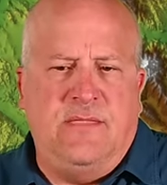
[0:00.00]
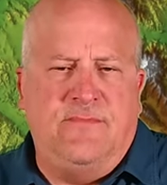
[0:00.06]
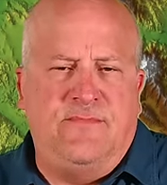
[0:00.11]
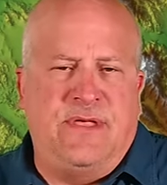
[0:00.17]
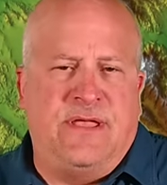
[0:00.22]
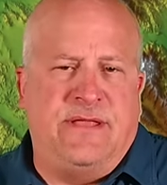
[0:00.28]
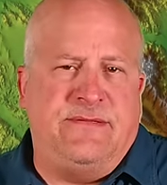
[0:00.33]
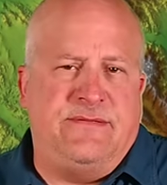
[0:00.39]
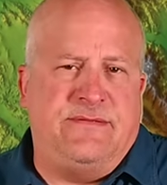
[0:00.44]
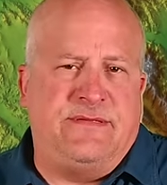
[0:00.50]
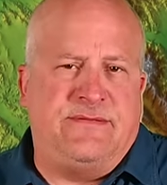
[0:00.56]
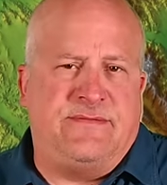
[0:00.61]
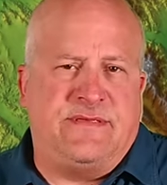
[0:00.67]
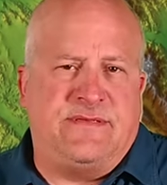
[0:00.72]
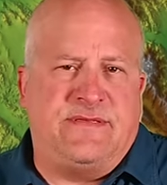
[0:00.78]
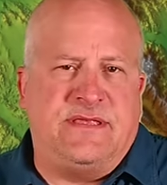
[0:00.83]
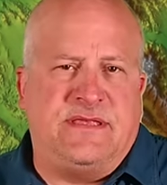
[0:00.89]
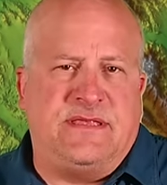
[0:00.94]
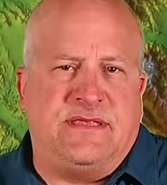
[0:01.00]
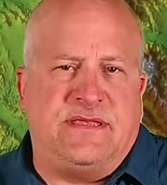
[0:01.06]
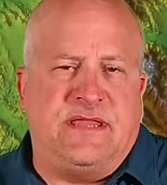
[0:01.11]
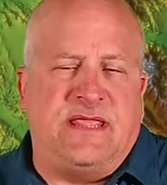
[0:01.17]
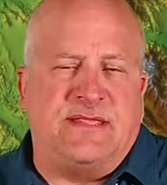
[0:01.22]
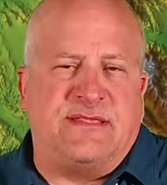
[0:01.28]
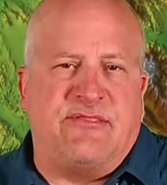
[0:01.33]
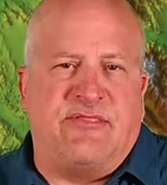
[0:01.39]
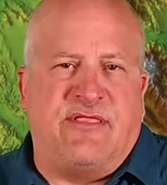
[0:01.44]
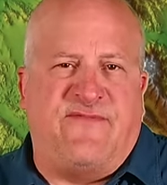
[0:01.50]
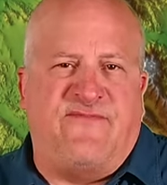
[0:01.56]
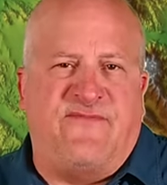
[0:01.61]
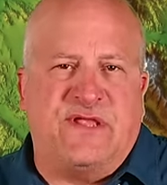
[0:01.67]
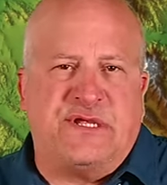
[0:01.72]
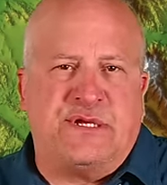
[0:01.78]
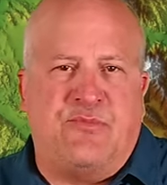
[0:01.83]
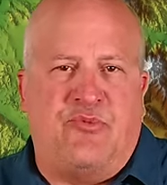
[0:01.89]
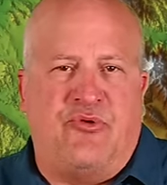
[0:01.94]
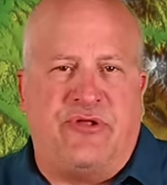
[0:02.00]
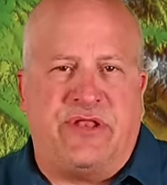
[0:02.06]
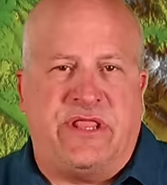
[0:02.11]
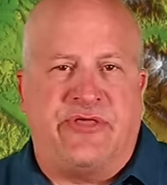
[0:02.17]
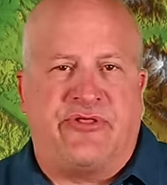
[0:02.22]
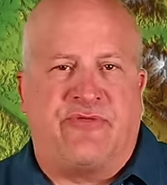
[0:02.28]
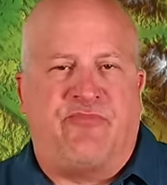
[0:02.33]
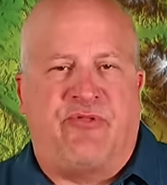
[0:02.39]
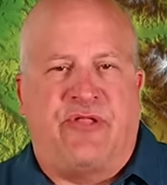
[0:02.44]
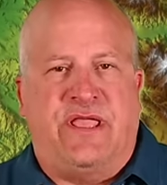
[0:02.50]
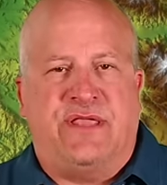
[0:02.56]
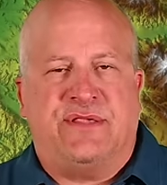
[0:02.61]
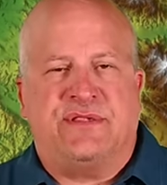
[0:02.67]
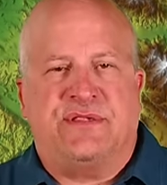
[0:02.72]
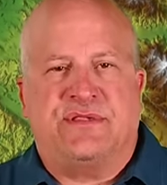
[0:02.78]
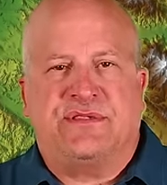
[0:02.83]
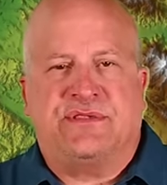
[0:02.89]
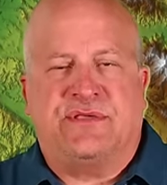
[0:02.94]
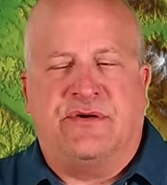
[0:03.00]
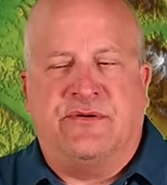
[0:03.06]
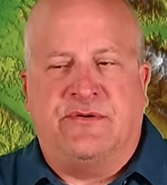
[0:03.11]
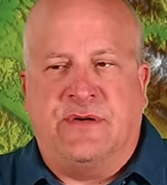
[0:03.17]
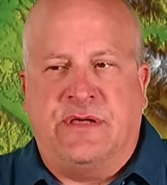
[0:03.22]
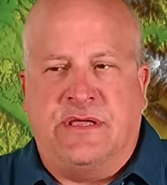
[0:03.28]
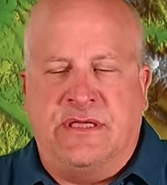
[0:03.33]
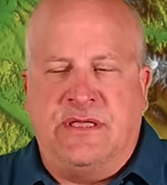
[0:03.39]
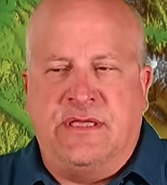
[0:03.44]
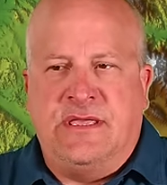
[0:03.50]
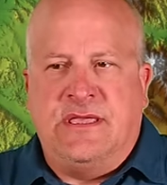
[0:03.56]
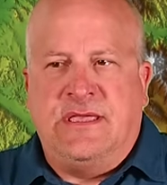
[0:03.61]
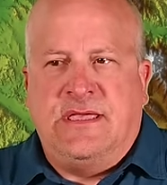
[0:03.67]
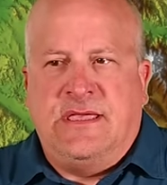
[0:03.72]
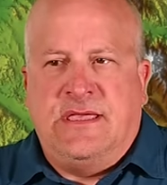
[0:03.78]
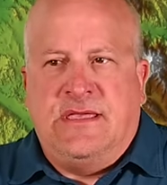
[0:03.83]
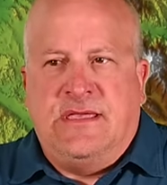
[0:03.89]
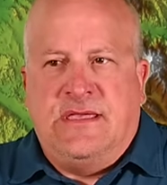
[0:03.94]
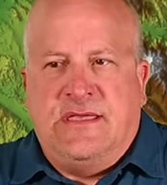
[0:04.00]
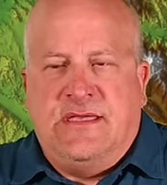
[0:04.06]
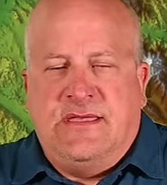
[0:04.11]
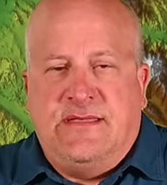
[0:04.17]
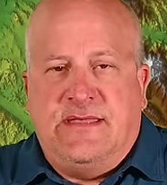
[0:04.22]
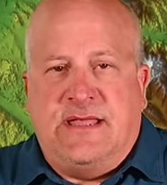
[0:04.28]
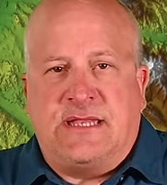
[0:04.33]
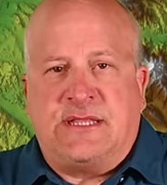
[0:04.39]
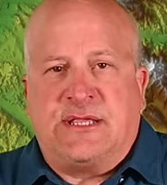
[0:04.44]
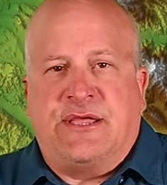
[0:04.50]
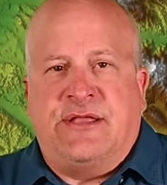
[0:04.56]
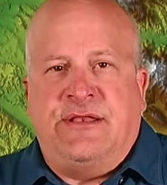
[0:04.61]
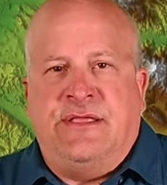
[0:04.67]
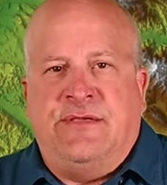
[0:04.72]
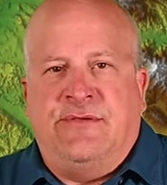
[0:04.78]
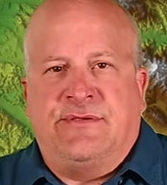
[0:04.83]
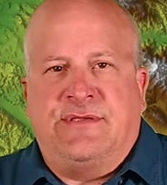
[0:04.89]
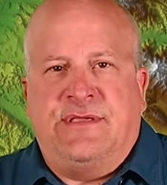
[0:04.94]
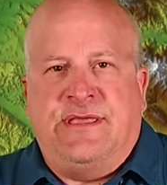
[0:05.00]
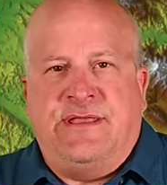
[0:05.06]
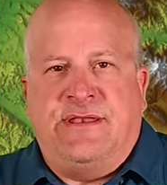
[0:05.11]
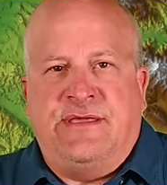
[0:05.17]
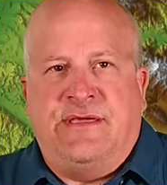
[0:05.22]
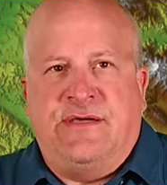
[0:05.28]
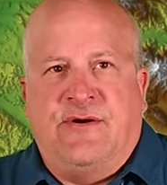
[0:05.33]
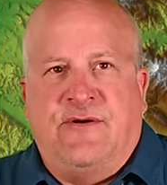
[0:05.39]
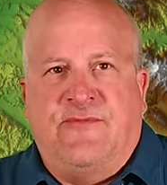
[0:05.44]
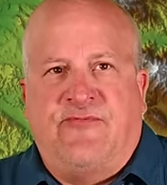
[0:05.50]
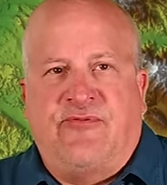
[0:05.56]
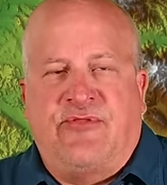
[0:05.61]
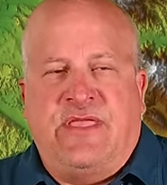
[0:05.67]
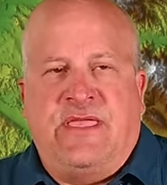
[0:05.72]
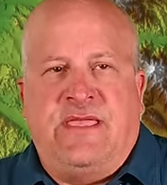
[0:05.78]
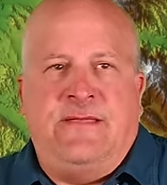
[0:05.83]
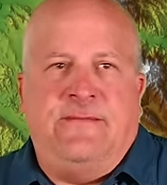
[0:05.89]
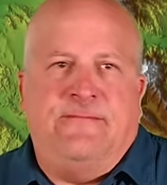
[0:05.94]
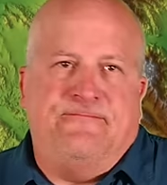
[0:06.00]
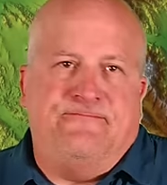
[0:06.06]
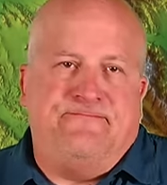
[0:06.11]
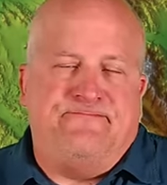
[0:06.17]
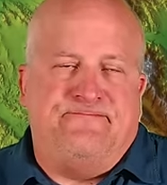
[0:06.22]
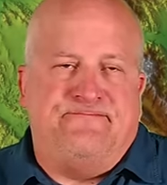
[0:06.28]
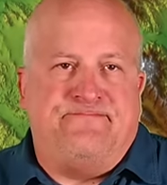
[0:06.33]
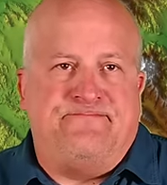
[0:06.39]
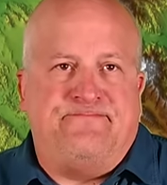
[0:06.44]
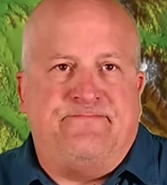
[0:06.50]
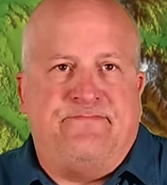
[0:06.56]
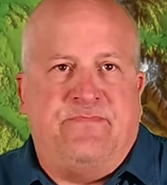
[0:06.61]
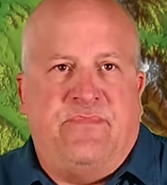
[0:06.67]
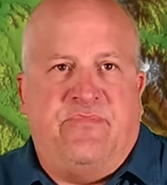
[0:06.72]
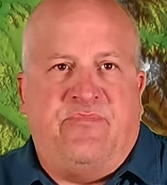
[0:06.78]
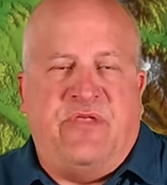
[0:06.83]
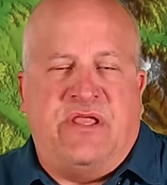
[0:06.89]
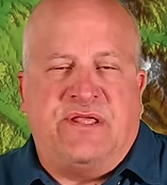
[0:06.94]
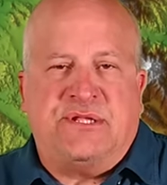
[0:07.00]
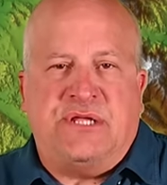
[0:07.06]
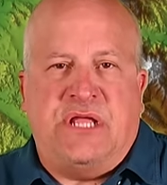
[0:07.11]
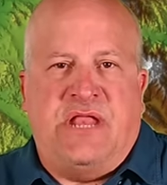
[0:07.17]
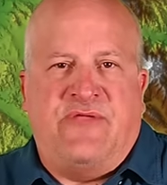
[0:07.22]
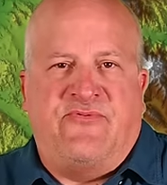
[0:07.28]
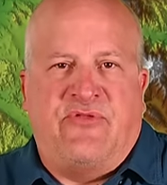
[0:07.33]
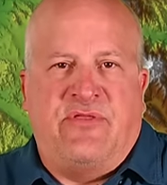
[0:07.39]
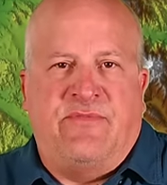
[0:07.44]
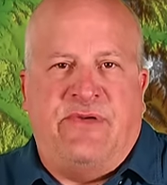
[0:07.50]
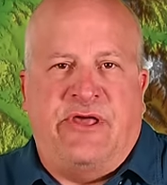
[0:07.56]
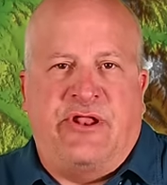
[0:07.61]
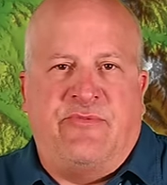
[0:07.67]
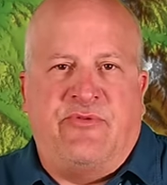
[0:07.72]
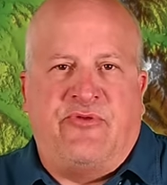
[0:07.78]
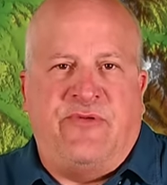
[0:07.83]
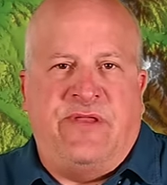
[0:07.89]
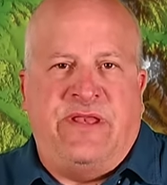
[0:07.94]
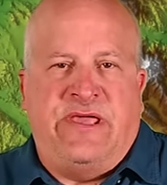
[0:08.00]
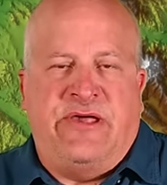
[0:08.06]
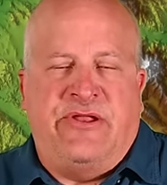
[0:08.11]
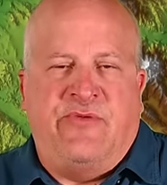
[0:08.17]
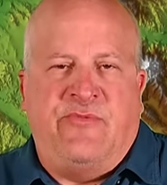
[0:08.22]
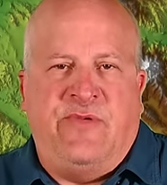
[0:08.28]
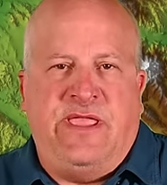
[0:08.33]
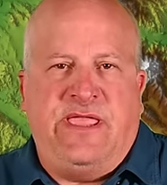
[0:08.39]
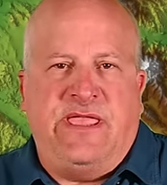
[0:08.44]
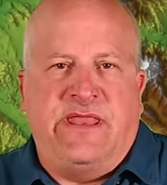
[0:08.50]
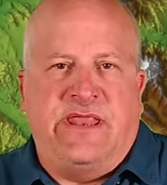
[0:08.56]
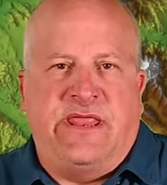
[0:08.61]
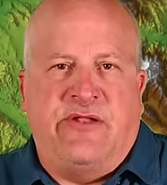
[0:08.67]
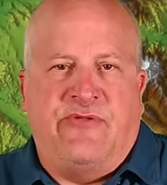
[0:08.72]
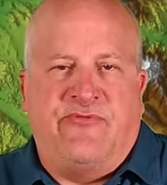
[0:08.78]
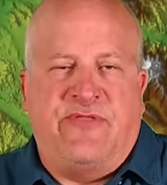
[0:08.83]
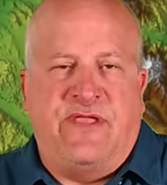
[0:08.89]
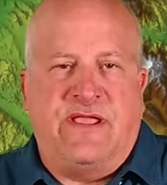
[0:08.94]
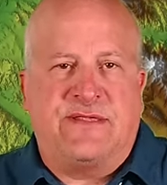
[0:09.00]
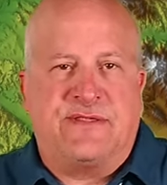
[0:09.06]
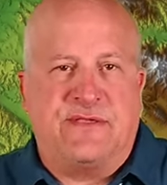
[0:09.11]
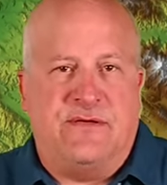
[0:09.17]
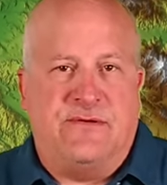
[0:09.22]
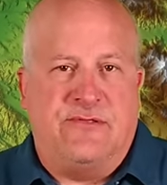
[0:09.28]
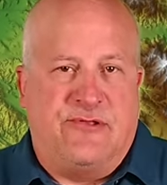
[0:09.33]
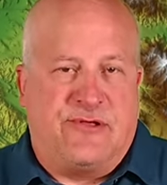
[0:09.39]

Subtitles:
But decently fishable at the other places. So that's the good news. And hopefully things change for the better between now and the weekend. I don't think so.